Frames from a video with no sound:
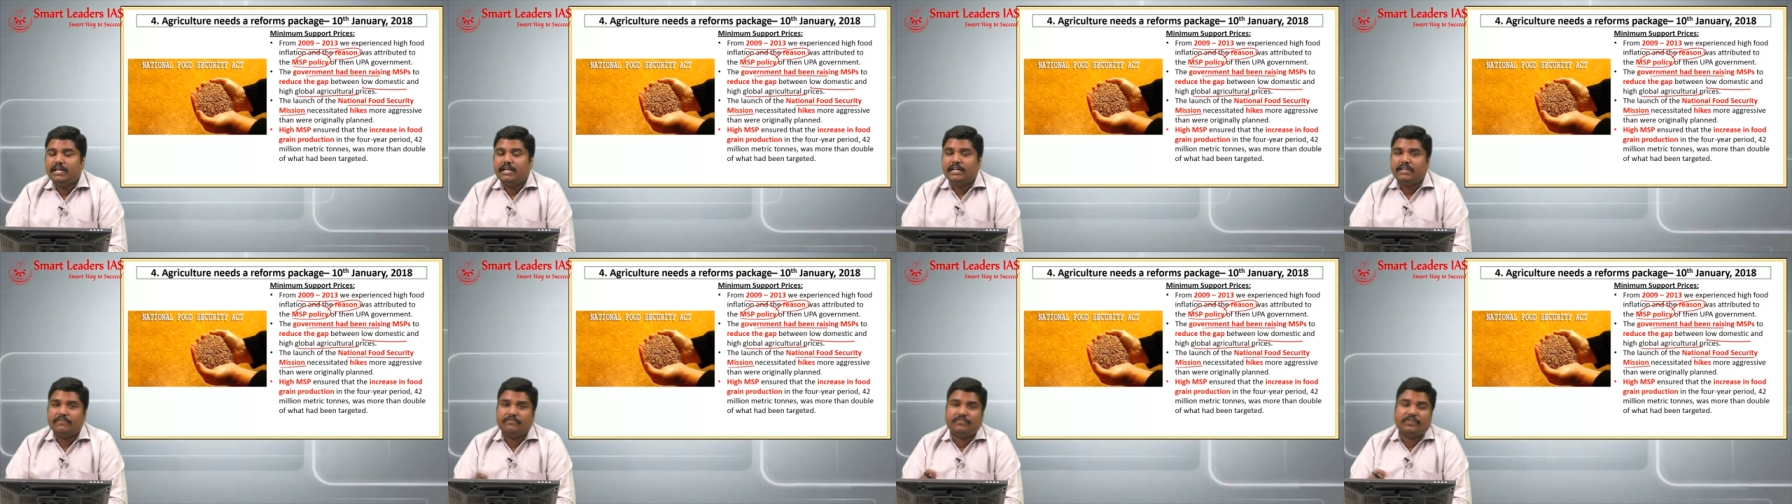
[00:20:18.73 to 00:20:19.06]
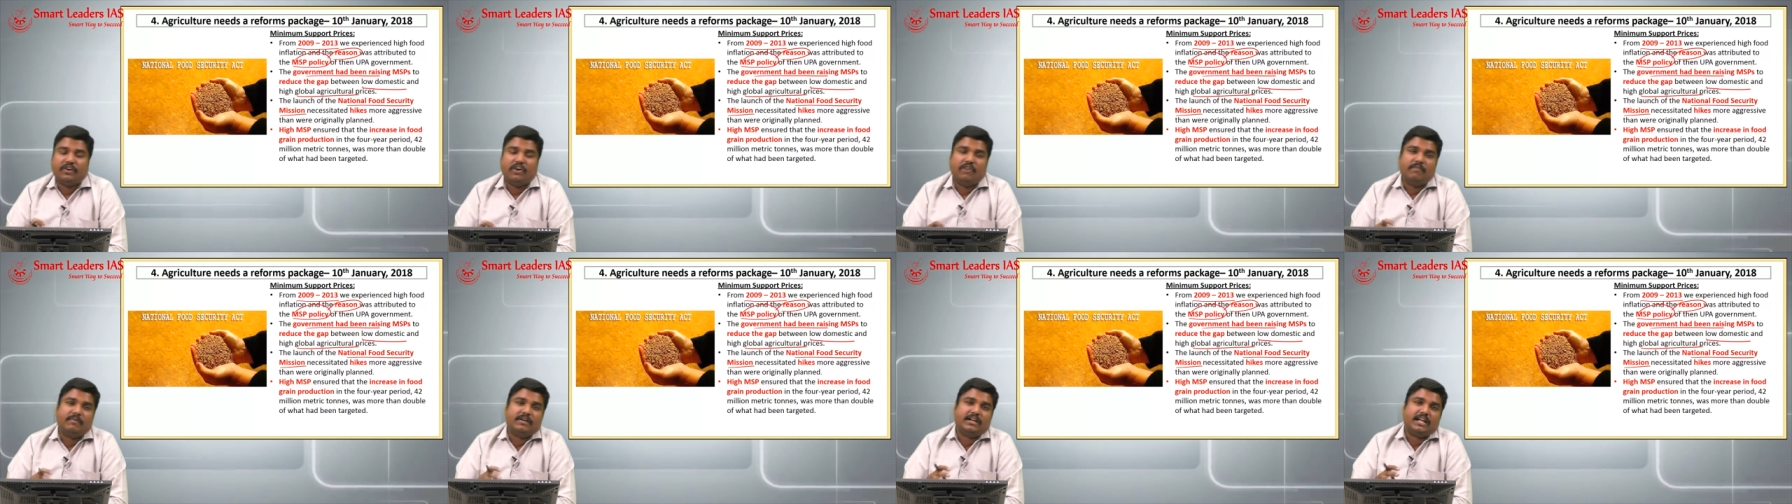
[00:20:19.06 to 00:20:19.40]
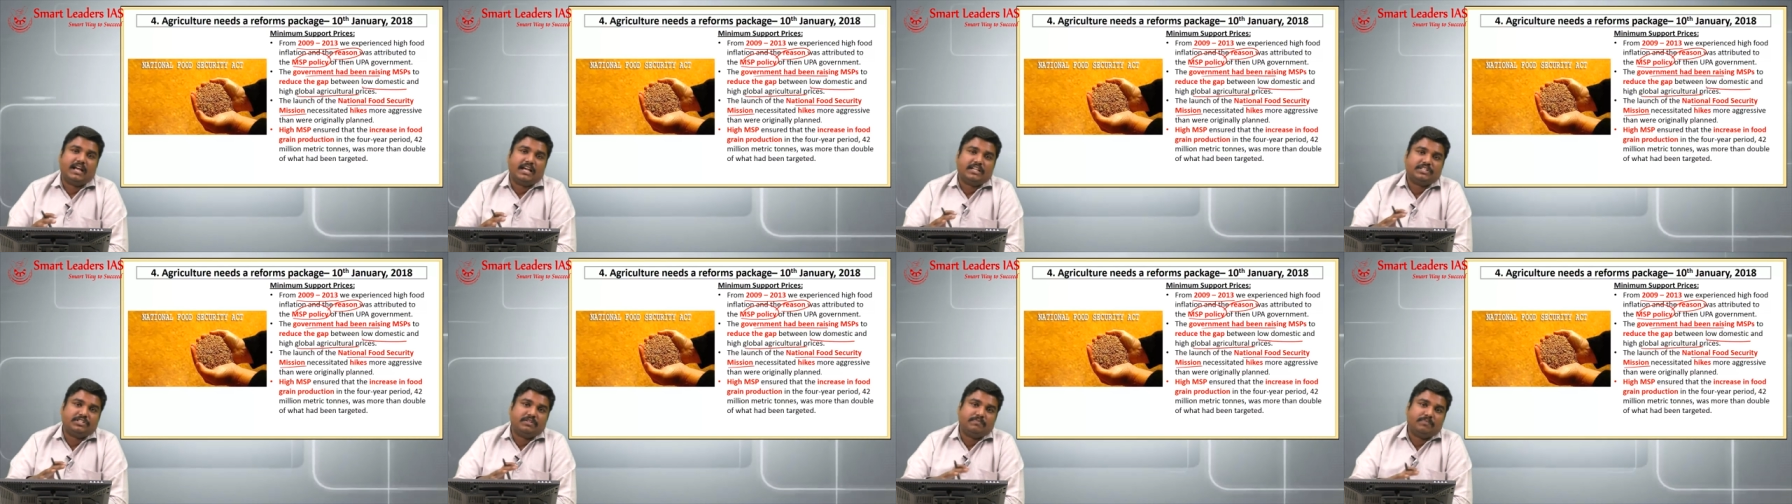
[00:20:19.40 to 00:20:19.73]
If government
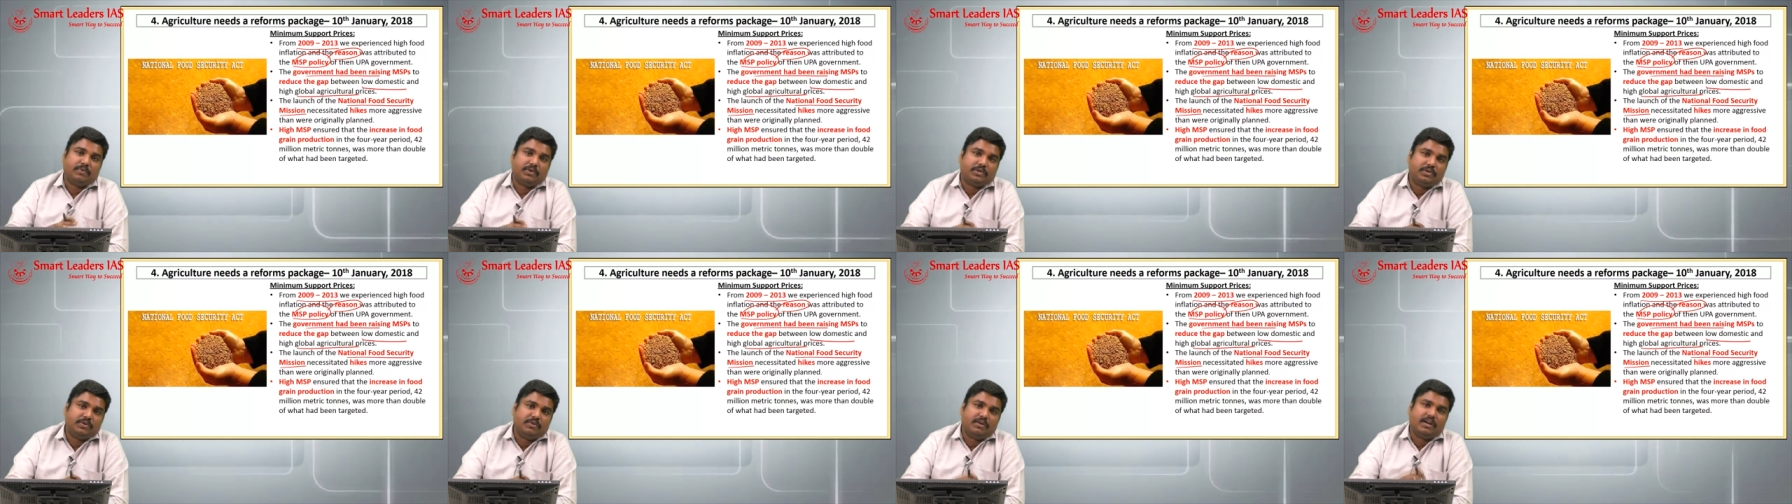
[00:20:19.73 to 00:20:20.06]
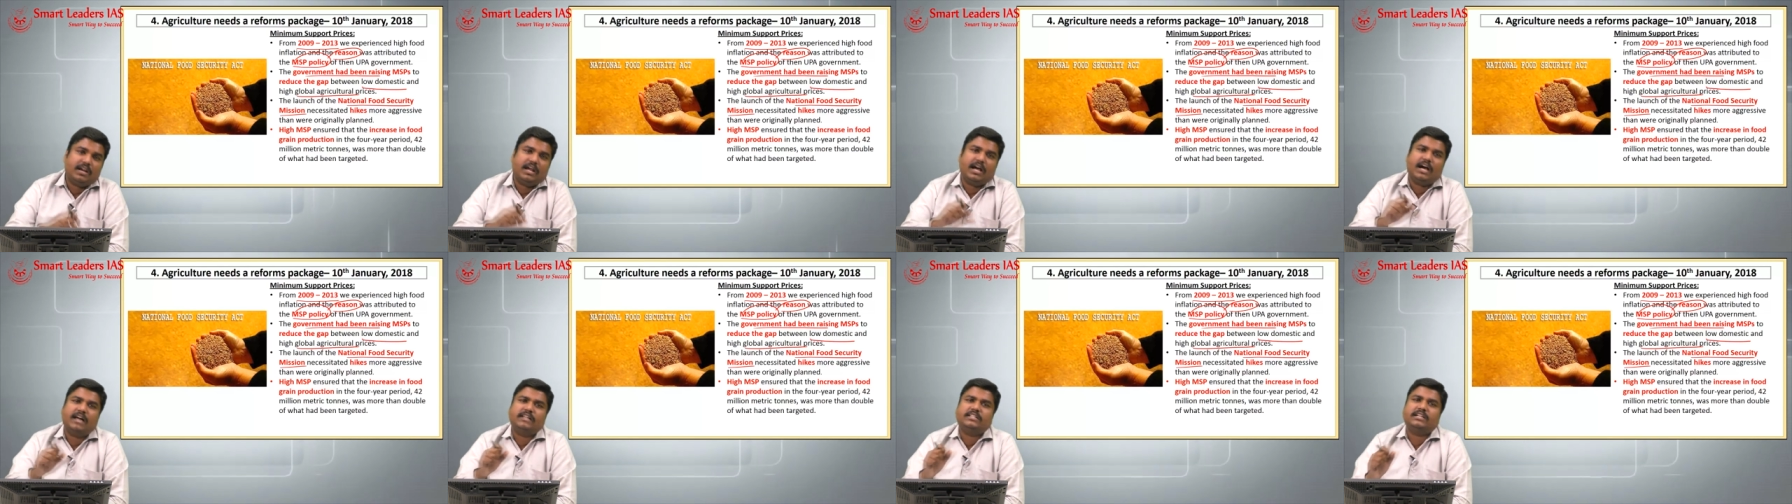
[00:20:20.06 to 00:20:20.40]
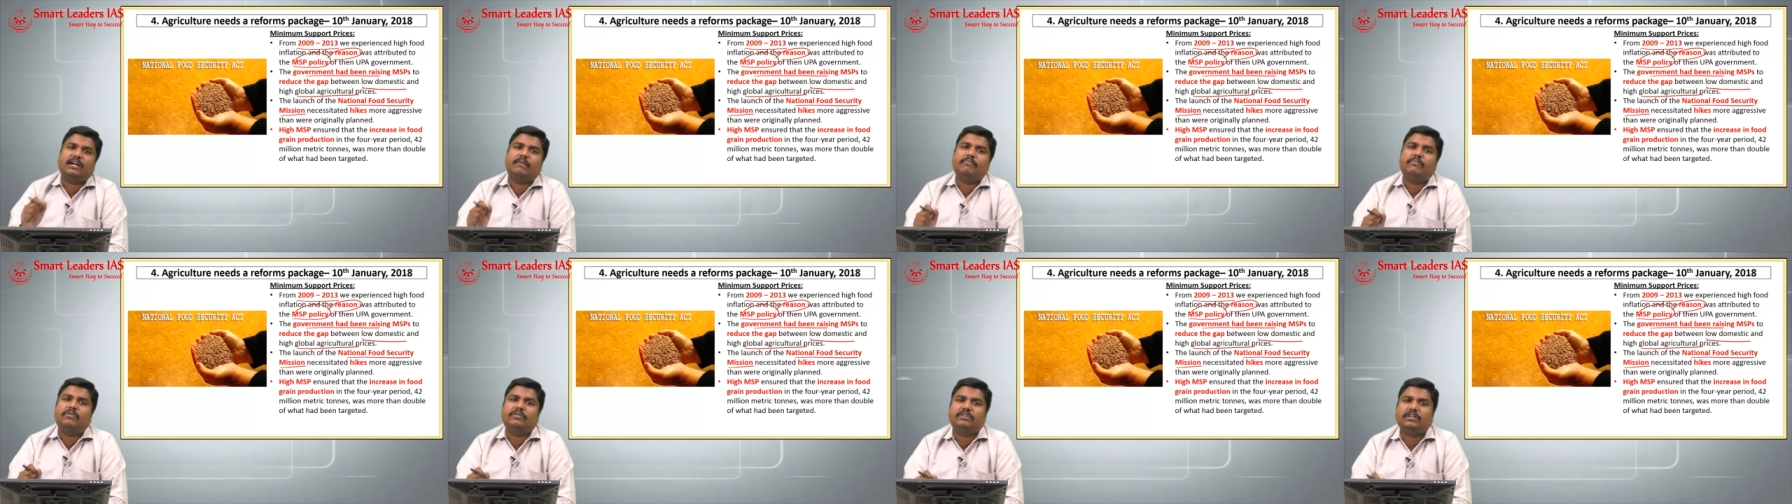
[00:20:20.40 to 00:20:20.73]
has to procure large
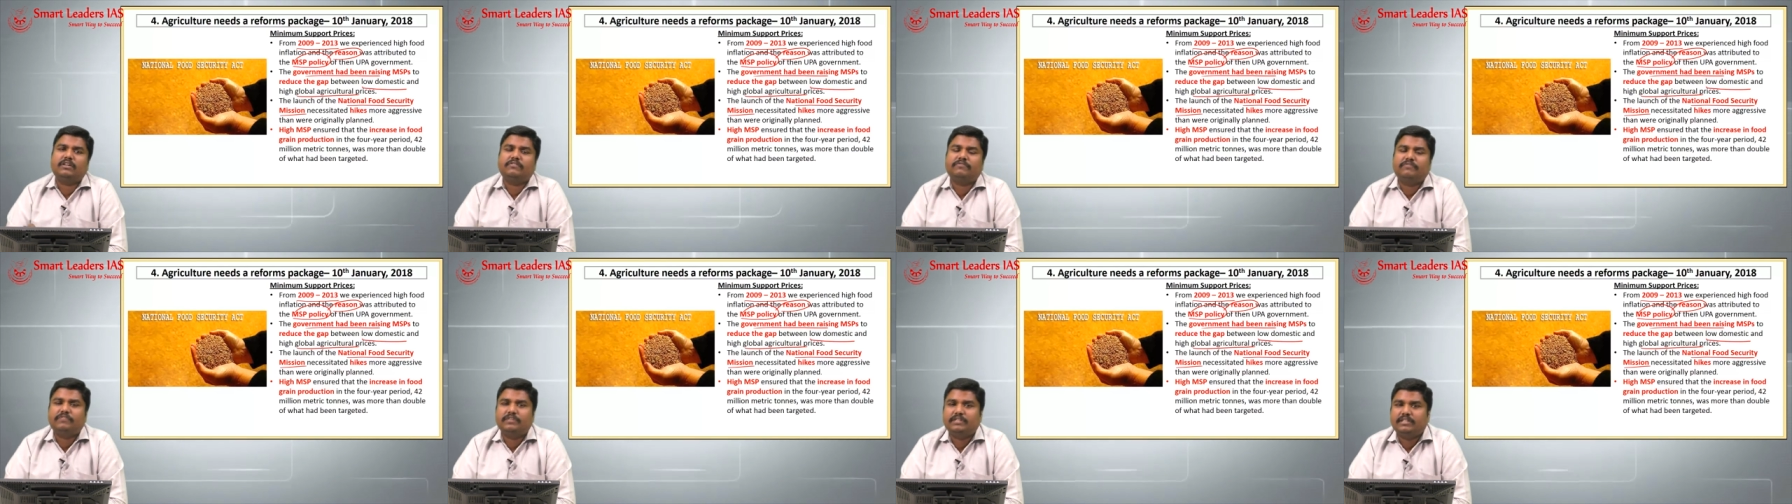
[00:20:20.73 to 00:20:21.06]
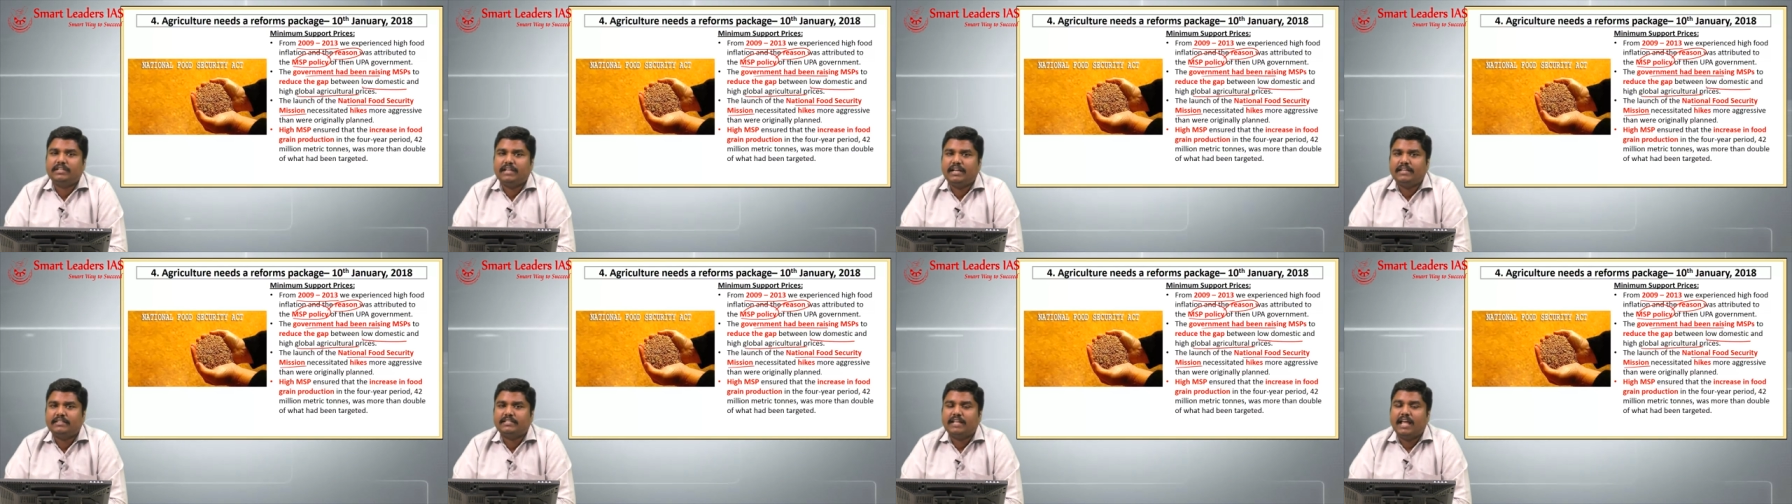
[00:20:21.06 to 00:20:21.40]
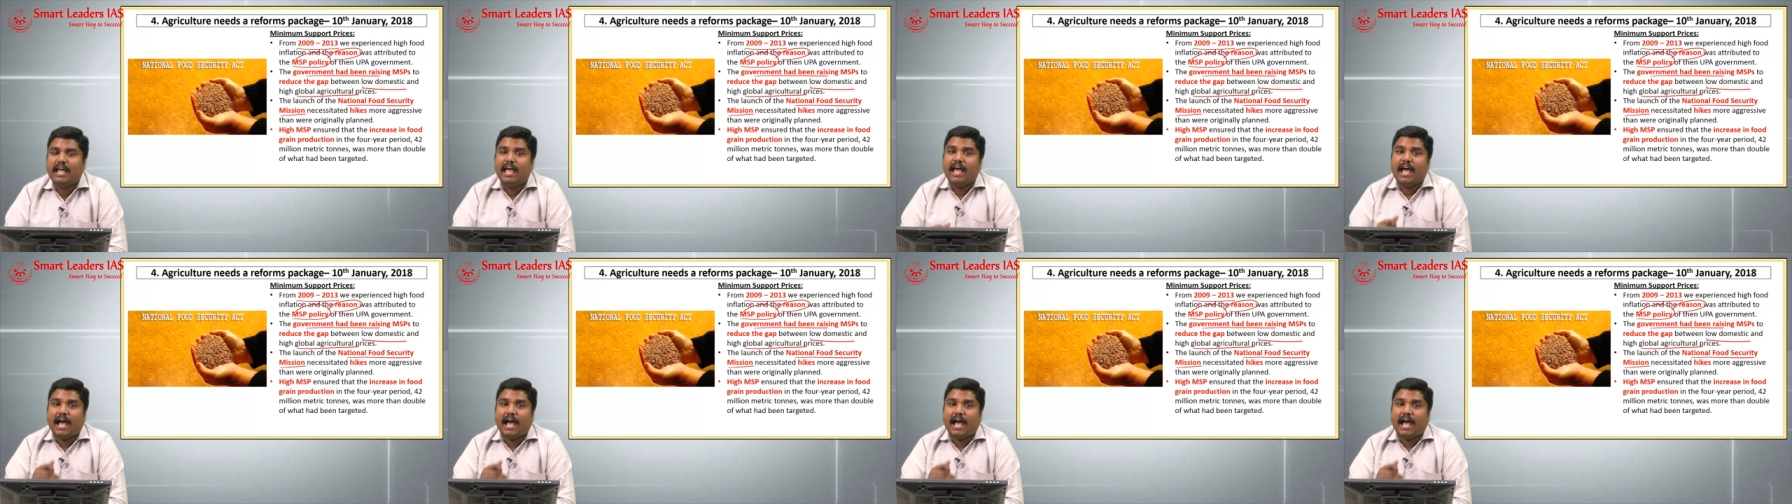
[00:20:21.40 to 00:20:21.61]
amount of food grains,